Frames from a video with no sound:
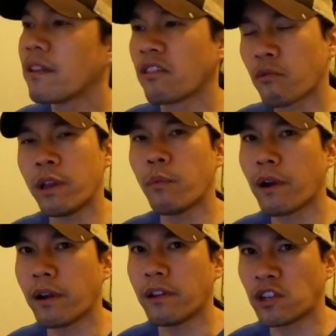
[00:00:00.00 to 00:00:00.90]
the
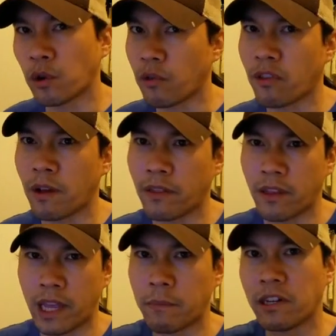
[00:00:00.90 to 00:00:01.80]
screen where it shows the,
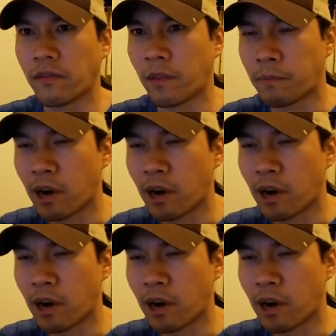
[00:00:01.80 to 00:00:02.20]
the image of the